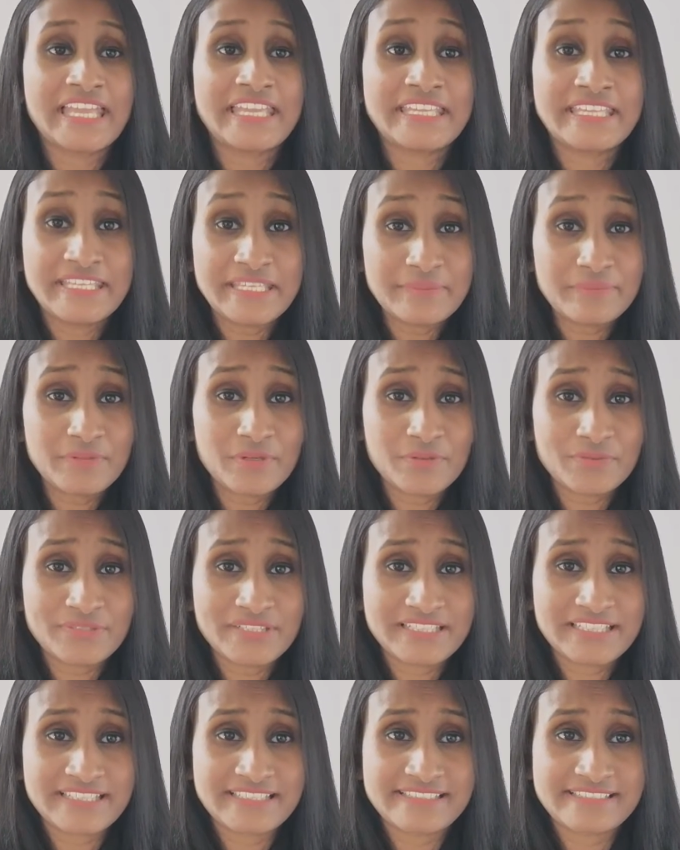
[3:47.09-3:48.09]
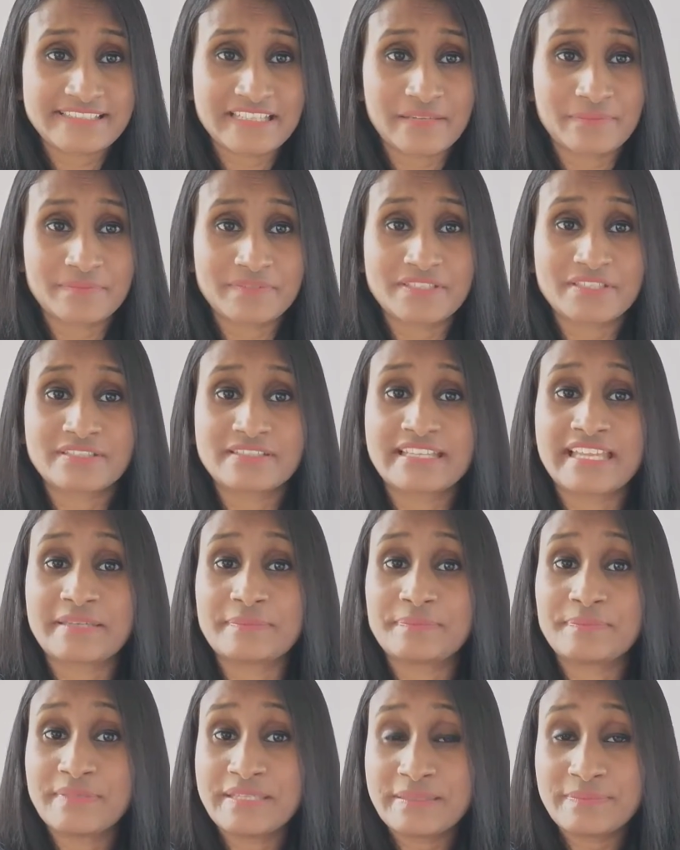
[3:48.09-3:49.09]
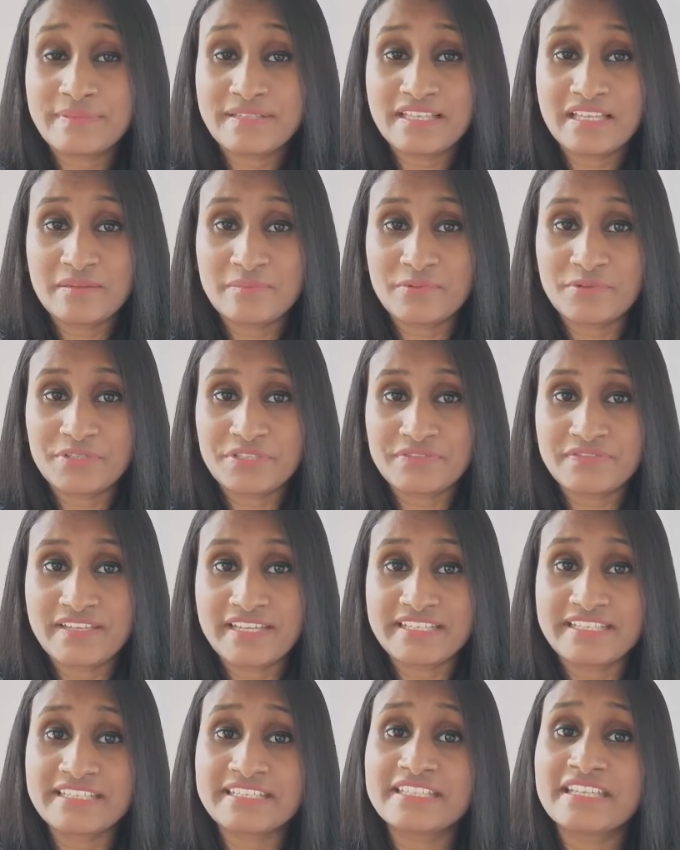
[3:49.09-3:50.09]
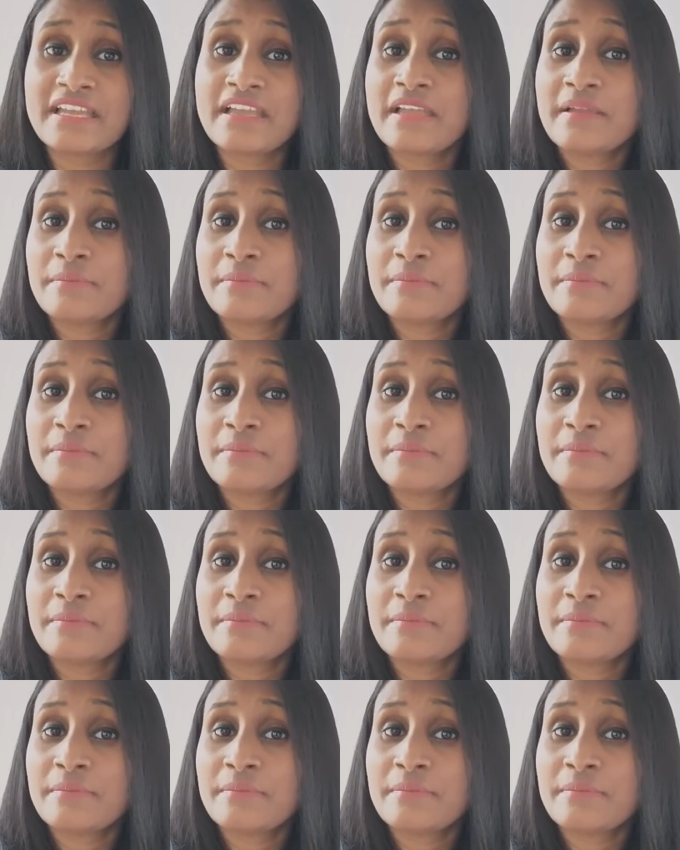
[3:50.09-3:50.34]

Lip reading: He brought a concept that people are motivated